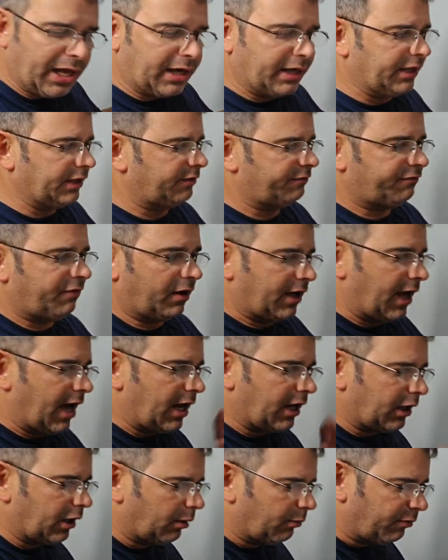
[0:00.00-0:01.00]
to get the fuck out
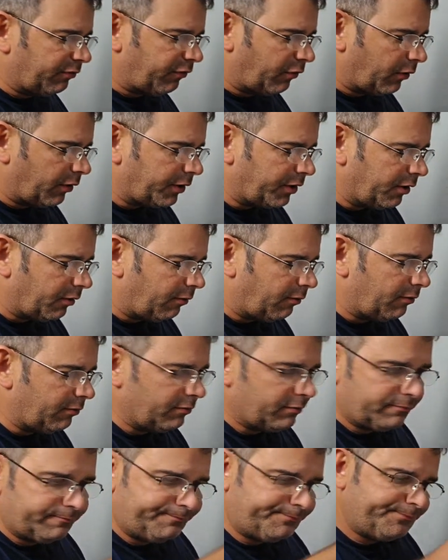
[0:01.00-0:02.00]
of here before,
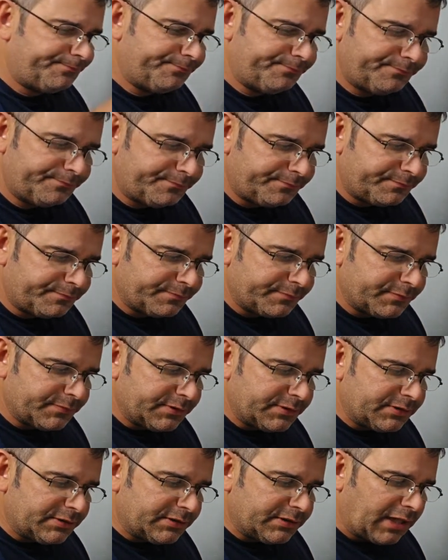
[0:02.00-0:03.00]

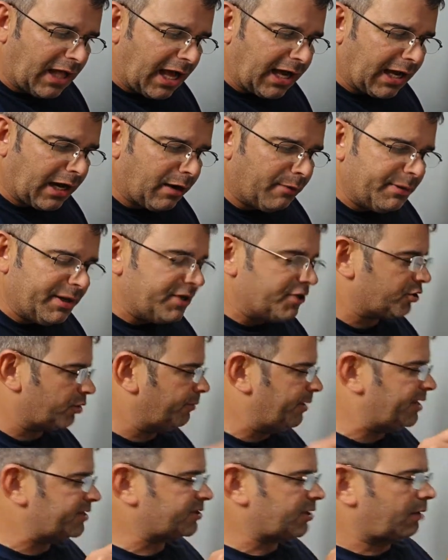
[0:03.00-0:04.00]
I got a major
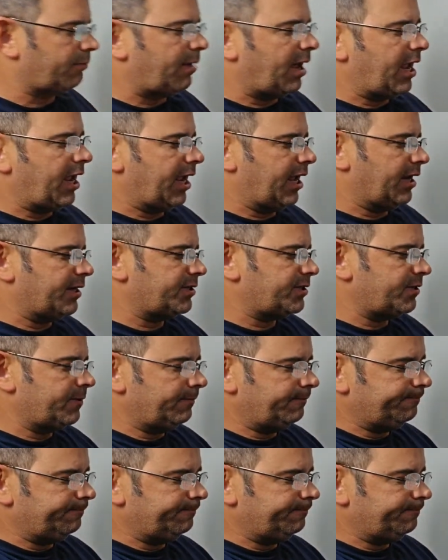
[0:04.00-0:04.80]
mess on my hands.